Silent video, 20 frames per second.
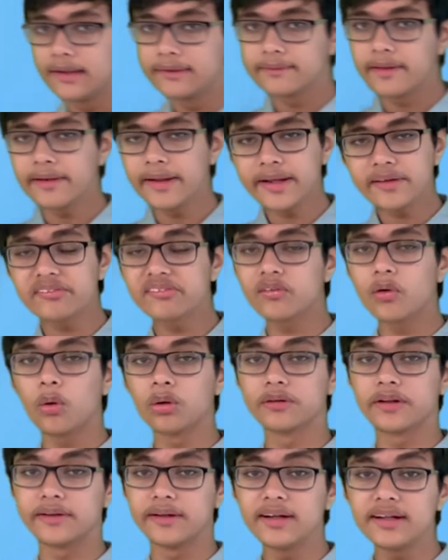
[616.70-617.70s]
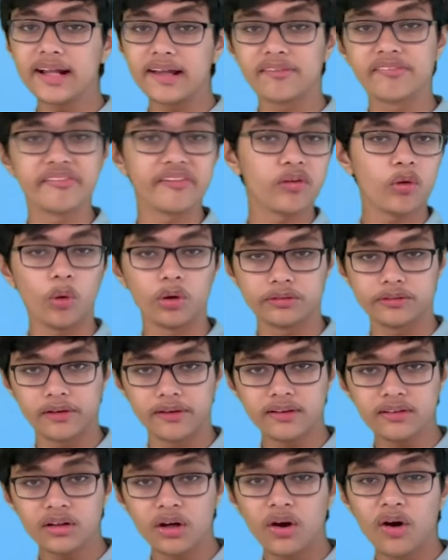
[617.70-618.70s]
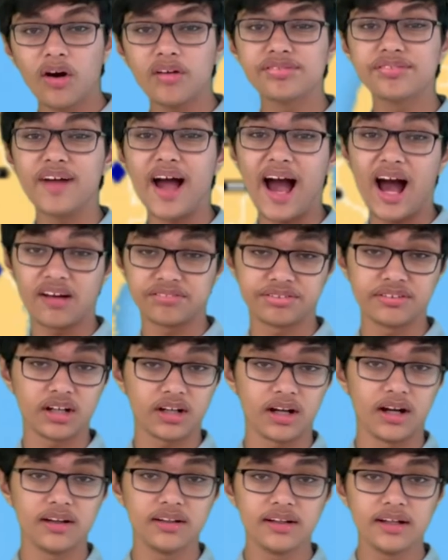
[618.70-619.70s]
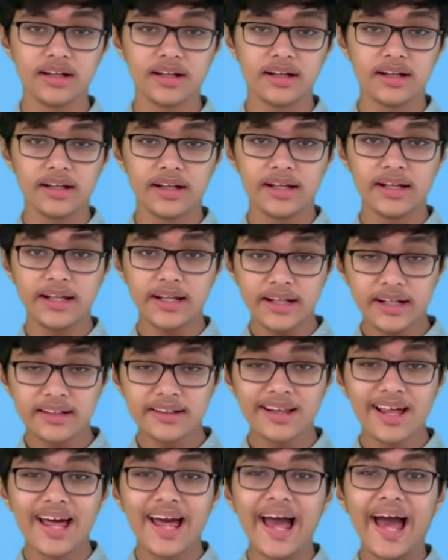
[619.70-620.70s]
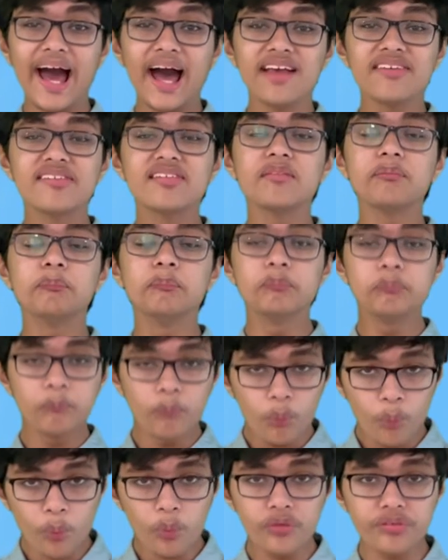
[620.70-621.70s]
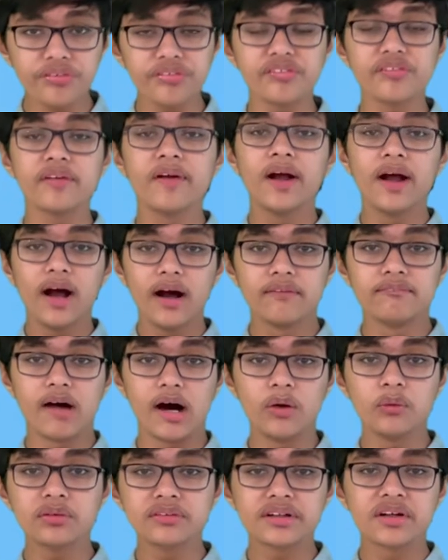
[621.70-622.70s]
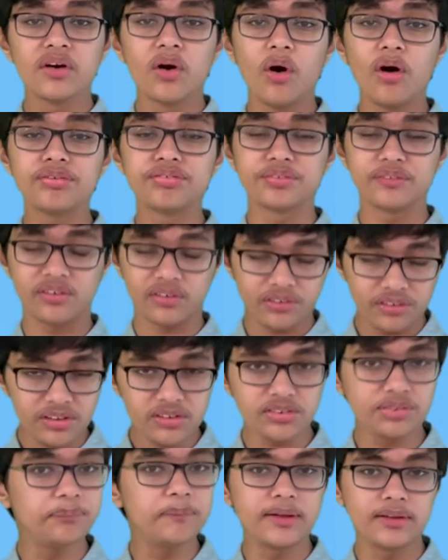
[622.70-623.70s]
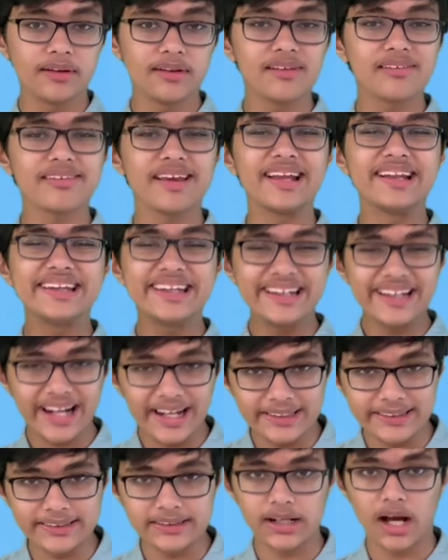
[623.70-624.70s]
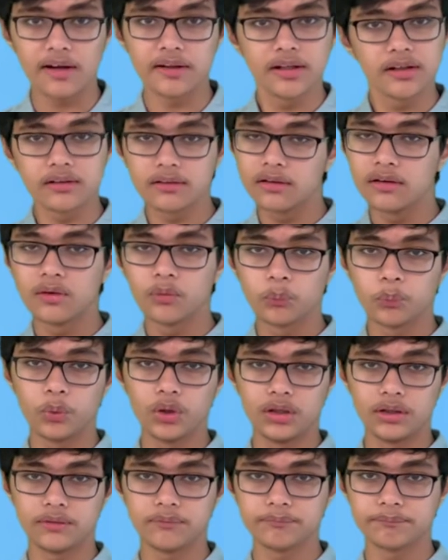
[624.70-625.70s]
The next continent is the continent of Africa. It has the most amount of rich minerals in the entire world.